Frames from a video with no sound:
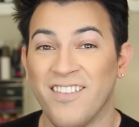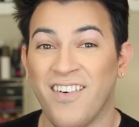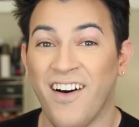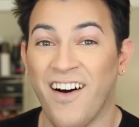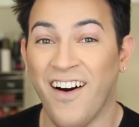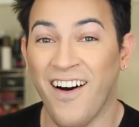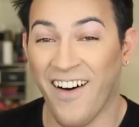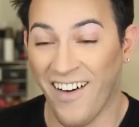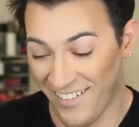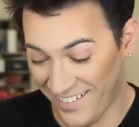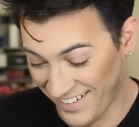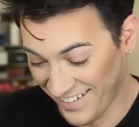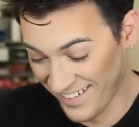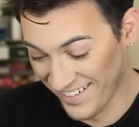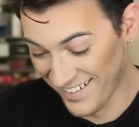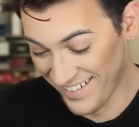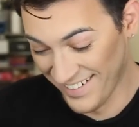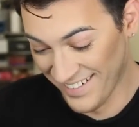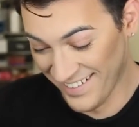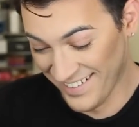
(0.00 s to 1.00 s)
Fuck.
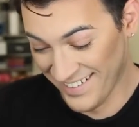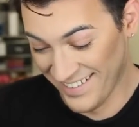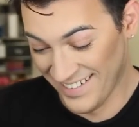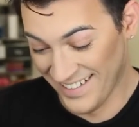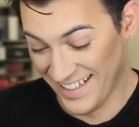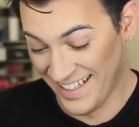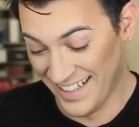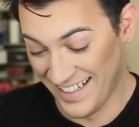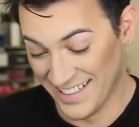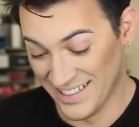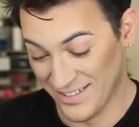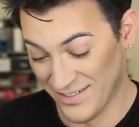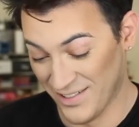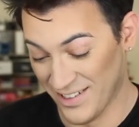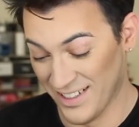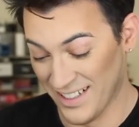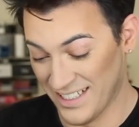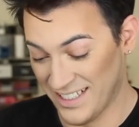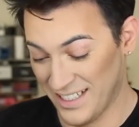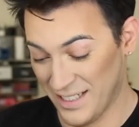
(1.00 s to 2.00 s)
It is
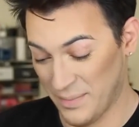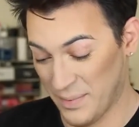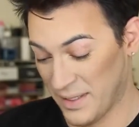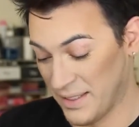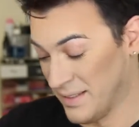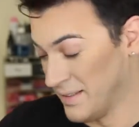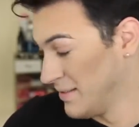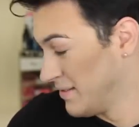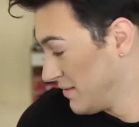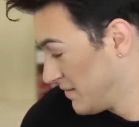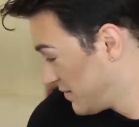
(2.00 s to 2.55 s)
really sleeping.